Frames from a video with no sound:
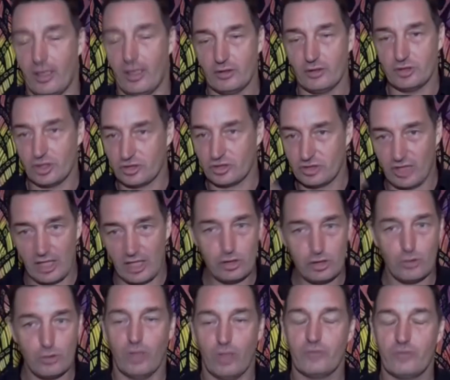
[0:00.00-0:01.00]
They'll just
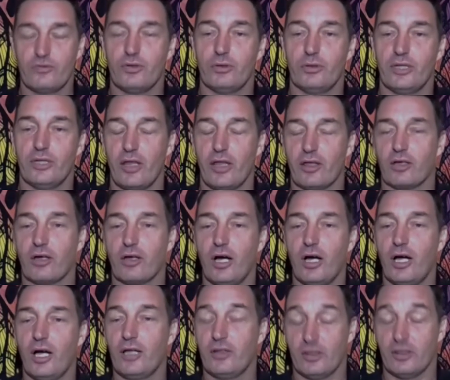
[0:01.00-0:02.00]
send you on to another
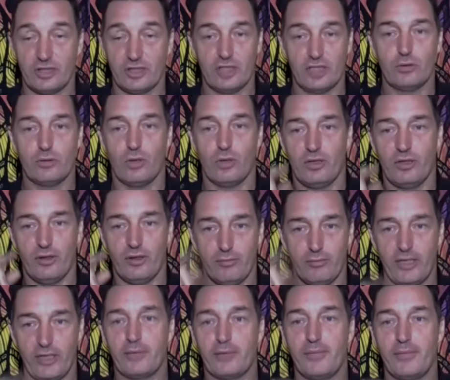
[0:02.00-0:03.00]
guy.
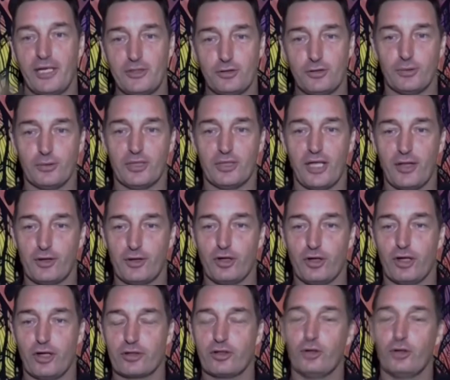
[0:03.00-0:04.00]
They'll recommend you to another
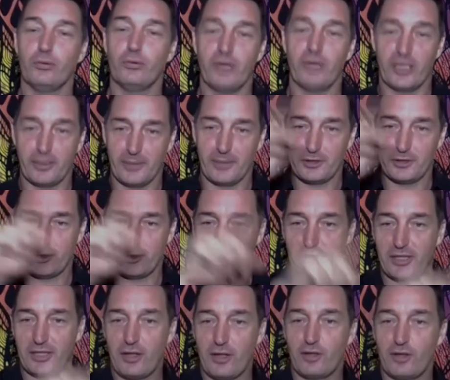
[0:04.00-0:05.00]
doctor, who'll recommend you
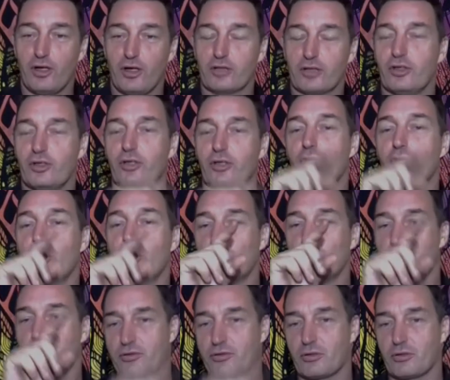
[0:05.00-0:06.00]
to another doctor,
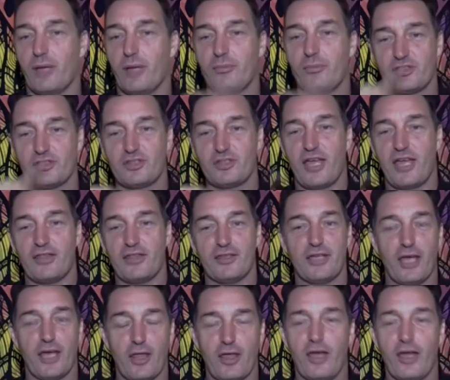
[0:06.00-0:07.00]
who'll prescribe this, that,
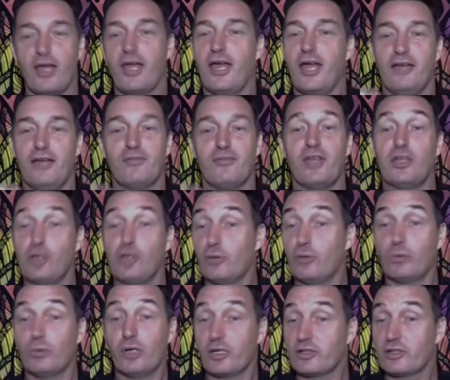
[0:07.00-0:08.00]
and the other. And if they
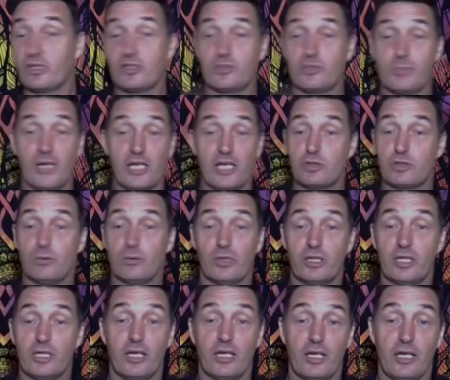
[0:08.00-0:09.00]
don't work, they'll just pass you
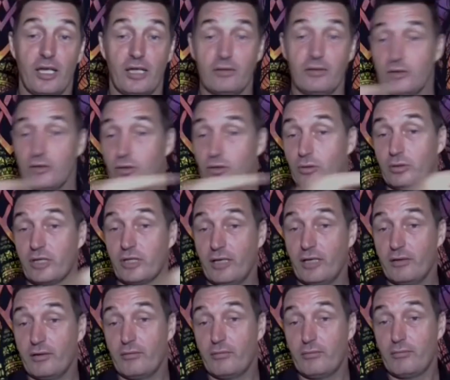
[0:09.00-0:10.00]
on again. And you'll
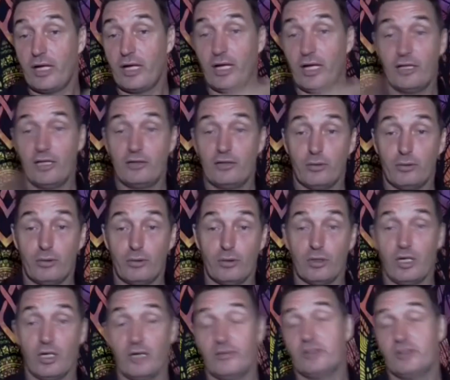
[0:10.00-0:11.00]
get run
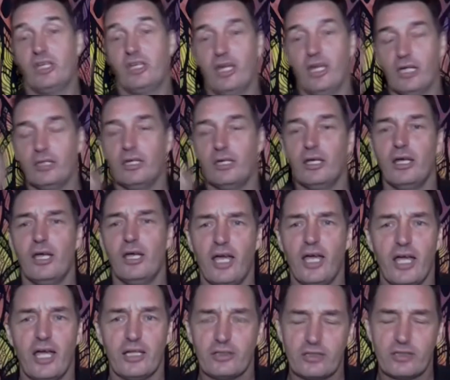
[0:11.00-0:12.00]
all over town
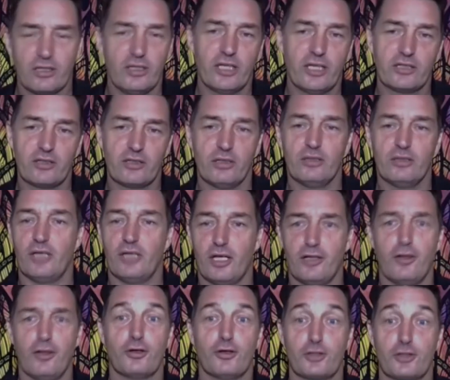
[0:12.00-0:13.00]
and collect a
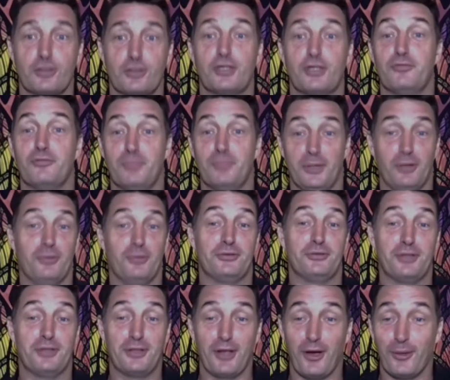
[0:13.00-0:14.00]
long string of
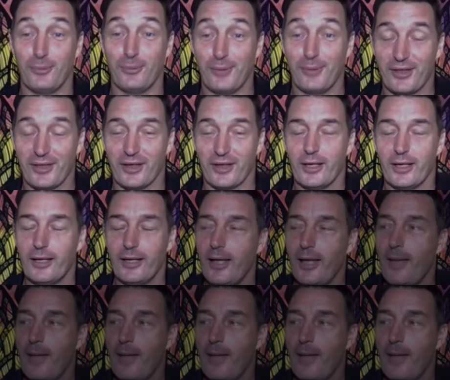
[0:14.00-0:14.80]
bills to go with it.